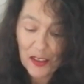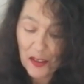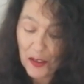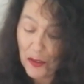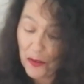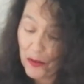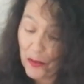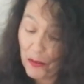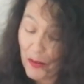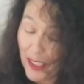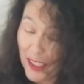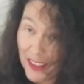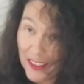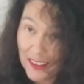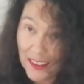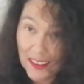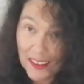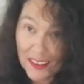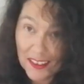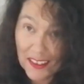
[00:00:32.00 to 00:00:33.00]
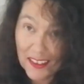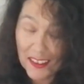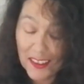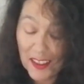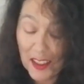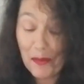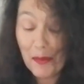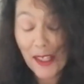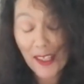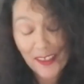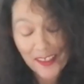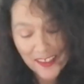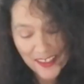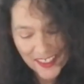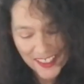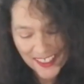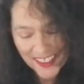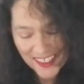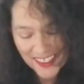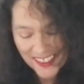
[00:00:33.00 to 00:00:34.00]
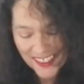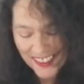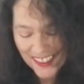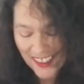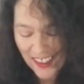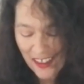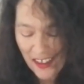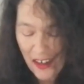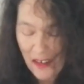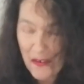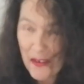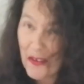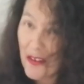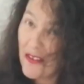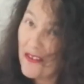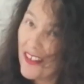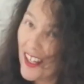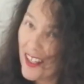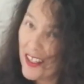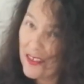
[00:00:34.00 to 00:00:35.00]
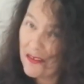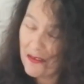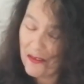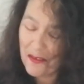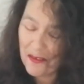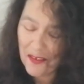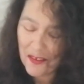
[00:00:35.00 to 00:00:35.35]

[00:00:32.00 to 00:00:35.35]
you remain the master of your own life.